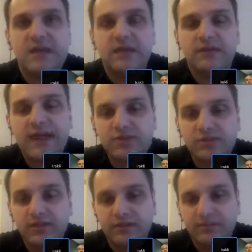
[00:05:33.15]
they're
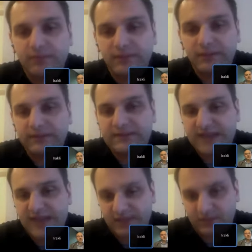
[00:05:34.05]
actually completely
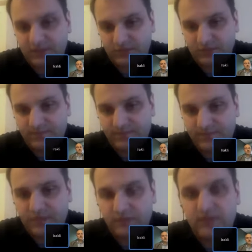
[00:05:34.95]
siloed,
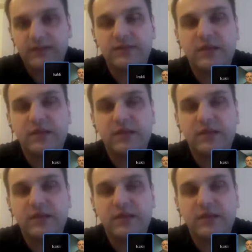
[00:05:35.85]
right?